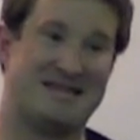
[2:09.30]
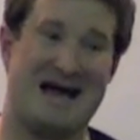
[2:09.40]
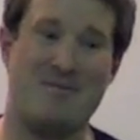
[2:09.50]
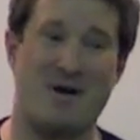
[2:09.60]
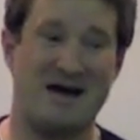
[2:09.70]

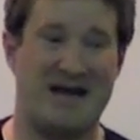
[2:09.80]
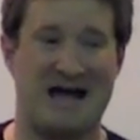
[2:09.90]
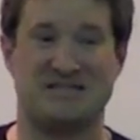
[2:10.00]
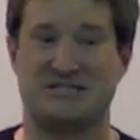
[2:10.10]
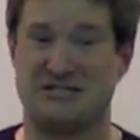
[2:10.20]
That might
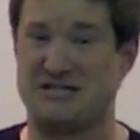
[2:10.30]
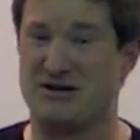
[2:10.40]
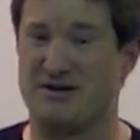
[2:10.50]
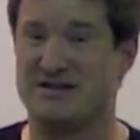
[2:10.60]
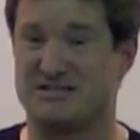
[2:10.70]
have had
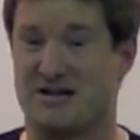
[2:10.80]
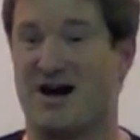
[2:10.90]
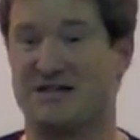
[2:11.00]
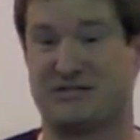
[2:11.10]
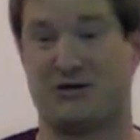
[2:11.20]
serious
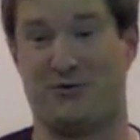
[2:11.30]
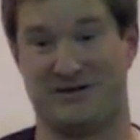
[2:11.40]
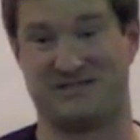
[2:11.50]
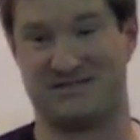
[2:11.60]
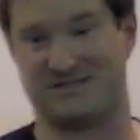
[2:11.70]

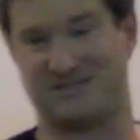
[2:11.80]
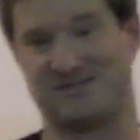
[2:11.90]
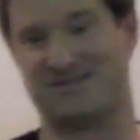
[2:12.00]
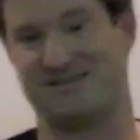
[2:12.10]
consequences.